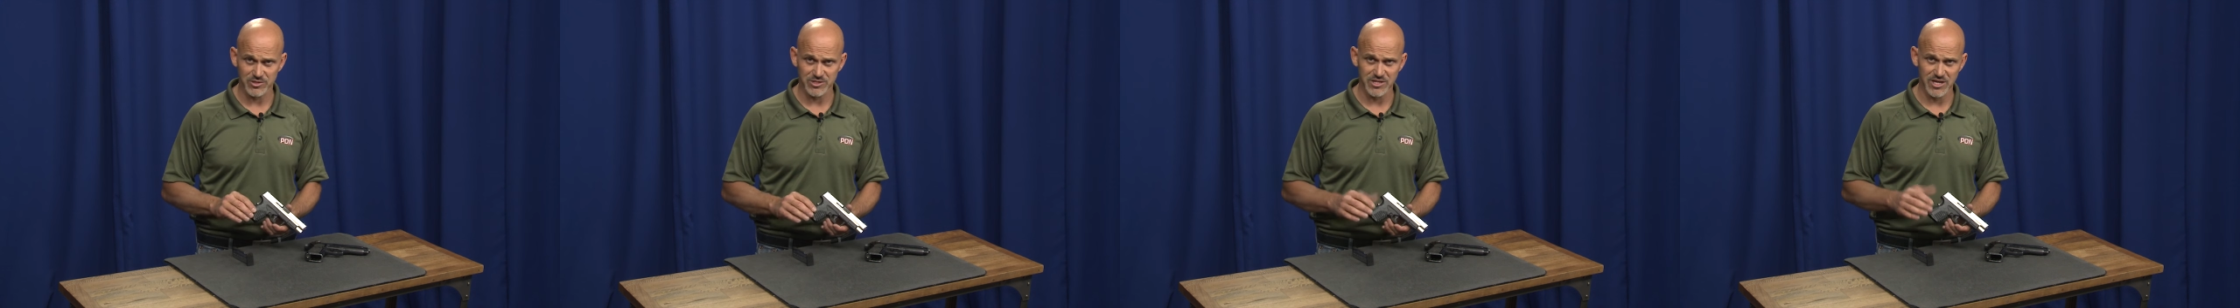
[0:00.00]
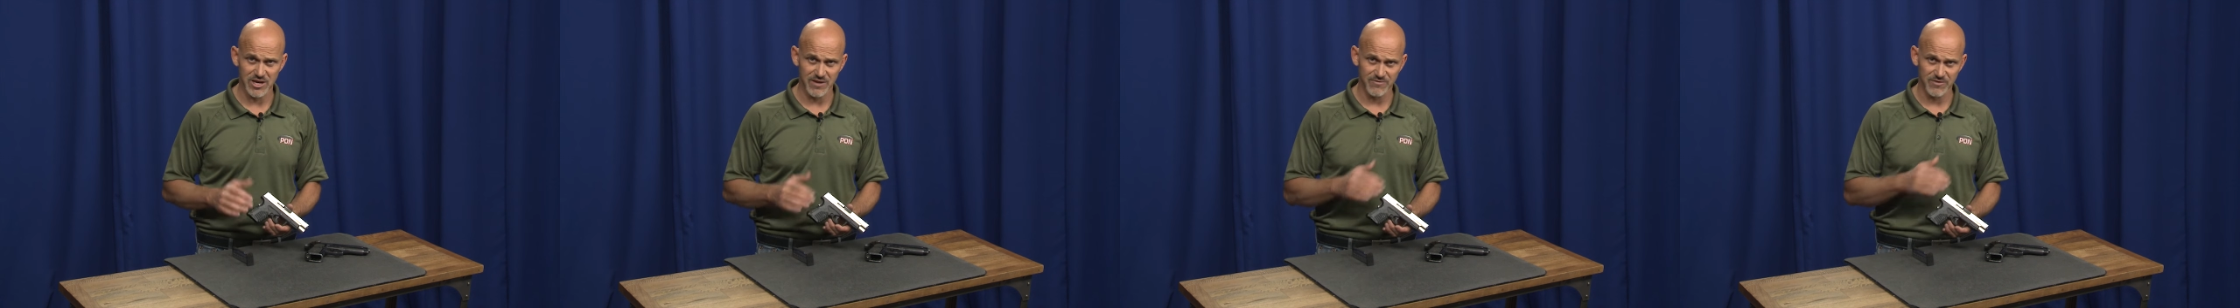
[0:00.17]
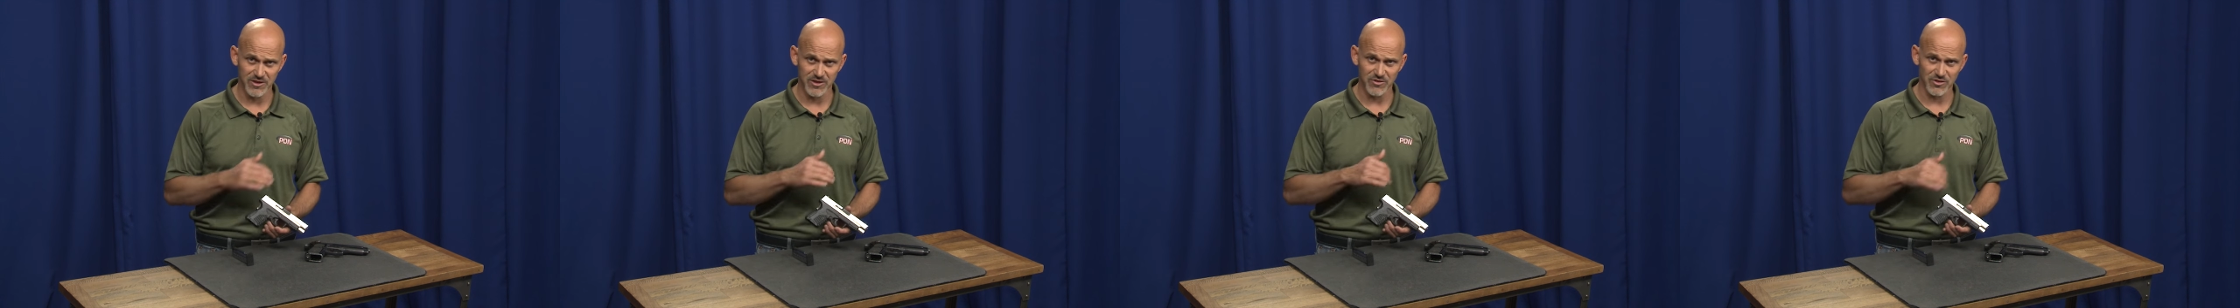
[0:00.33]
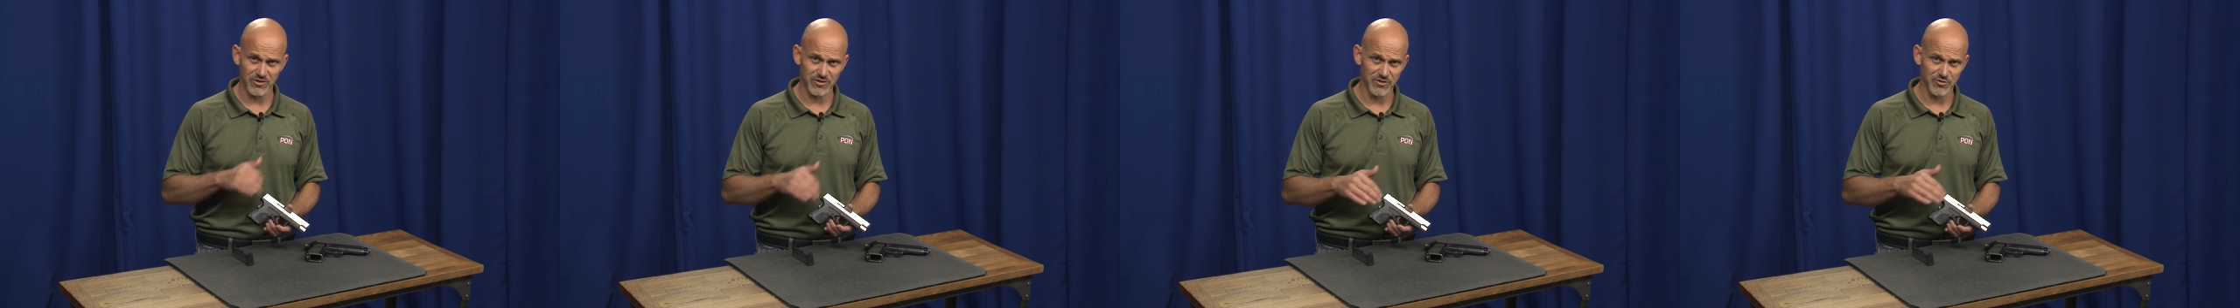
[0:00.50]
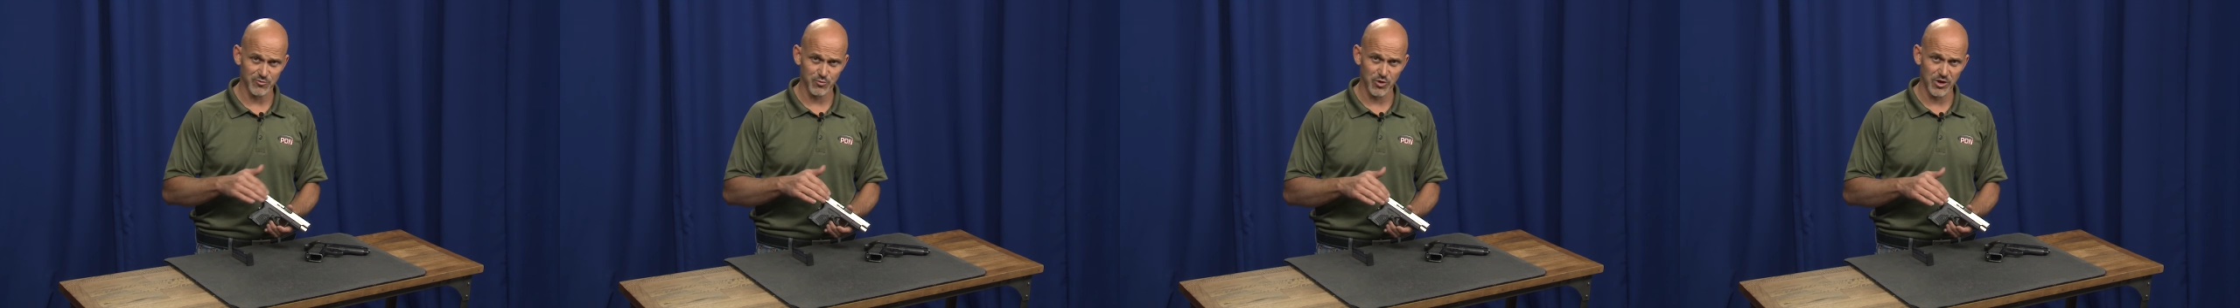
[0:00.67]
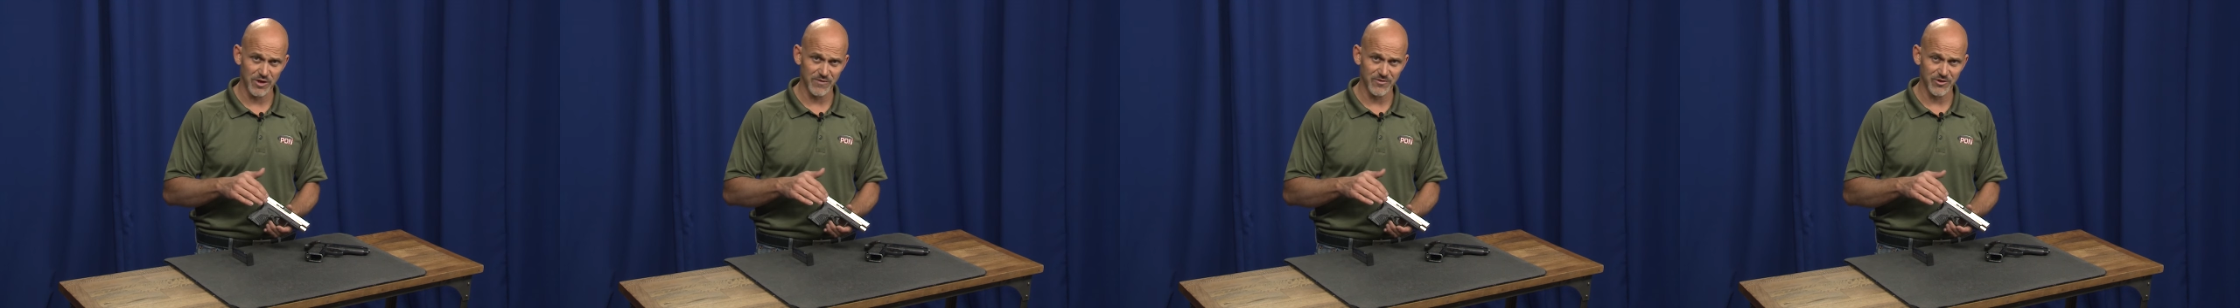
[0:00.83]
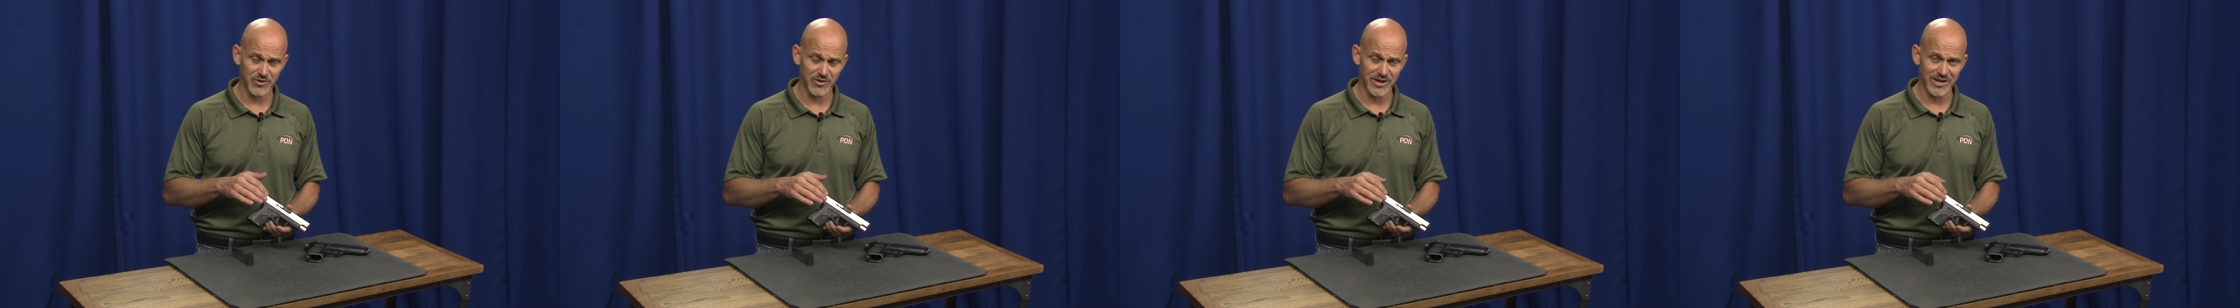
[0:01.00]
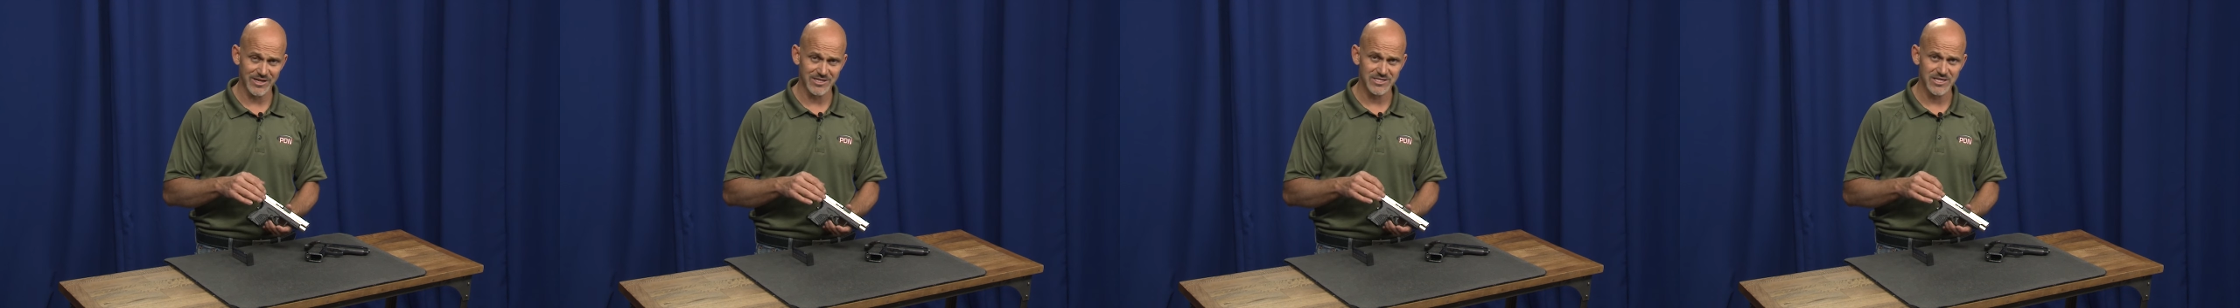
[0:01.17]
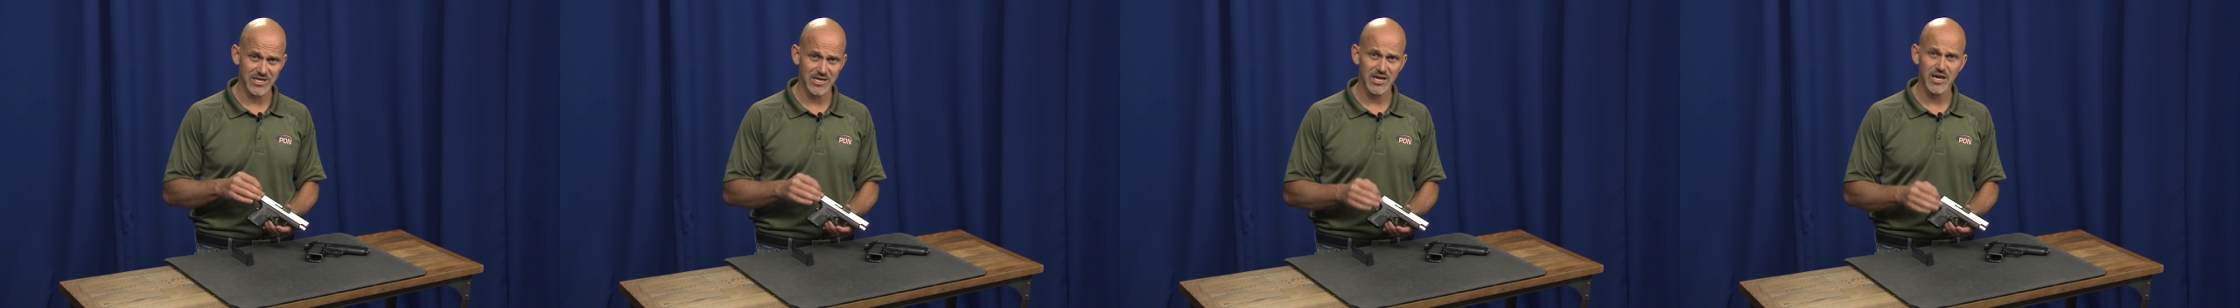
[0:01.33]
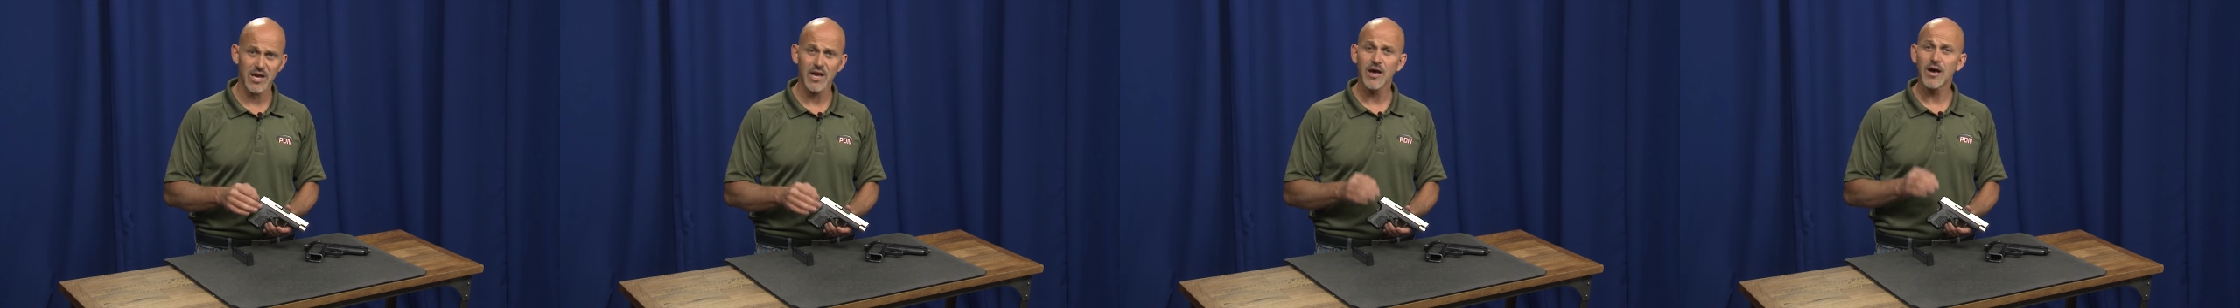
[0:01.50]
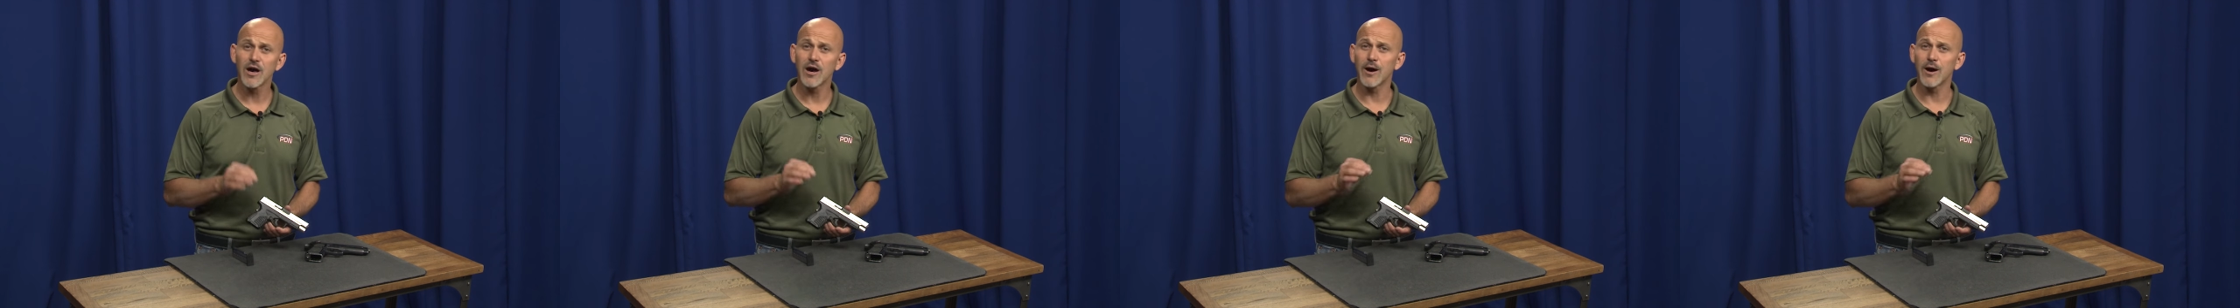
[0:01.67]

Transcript: safeties on the Springfield XD